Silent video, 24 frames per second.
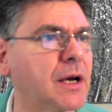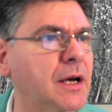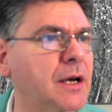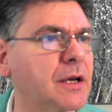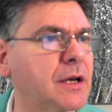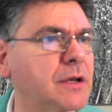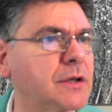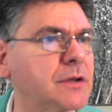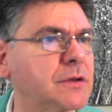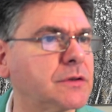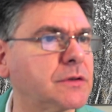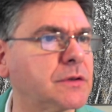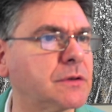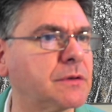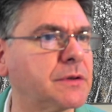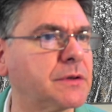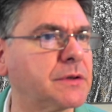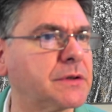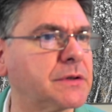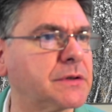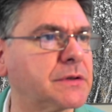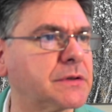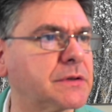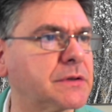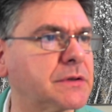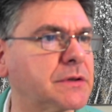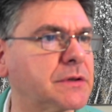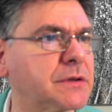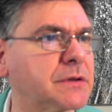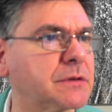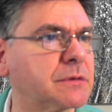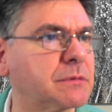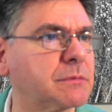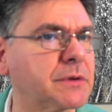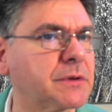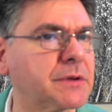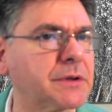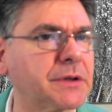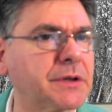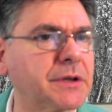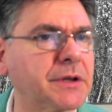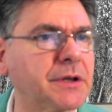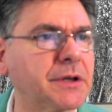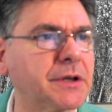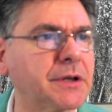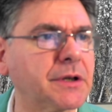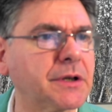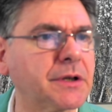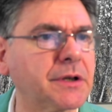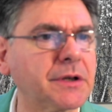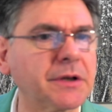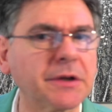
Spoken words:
So it's this one here.